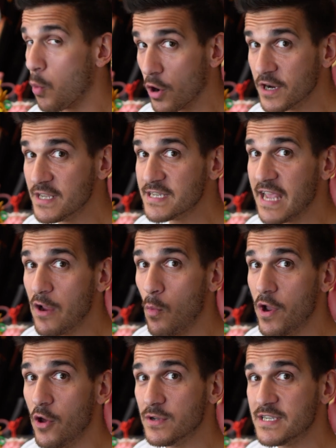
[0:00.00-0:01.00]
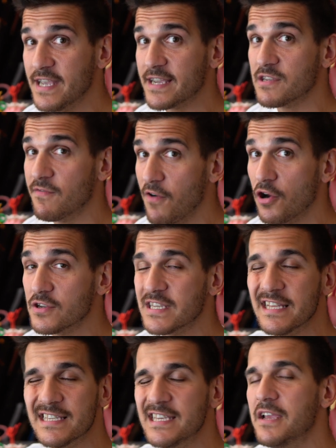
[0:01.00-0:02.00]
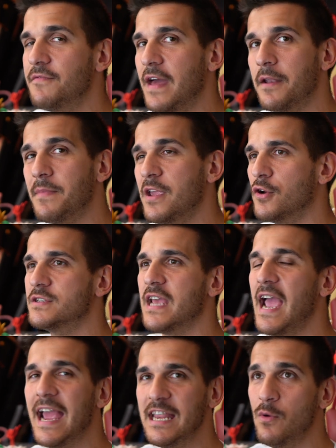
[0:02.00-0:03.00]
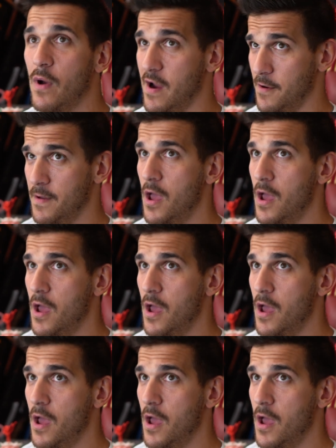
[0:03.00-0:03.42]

We're gonna say 106 first and see if that appears anywhere.